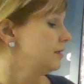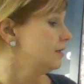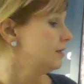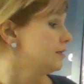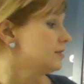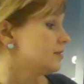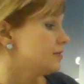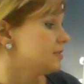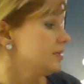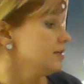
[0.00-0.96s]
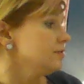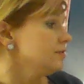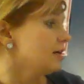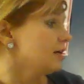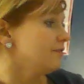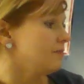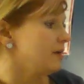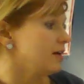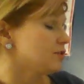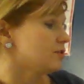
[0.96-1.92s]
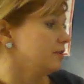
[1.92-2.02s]
So 0 is kind of a magical
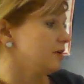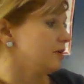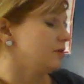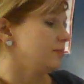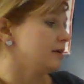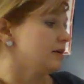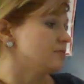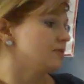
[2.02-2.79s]
number because whenever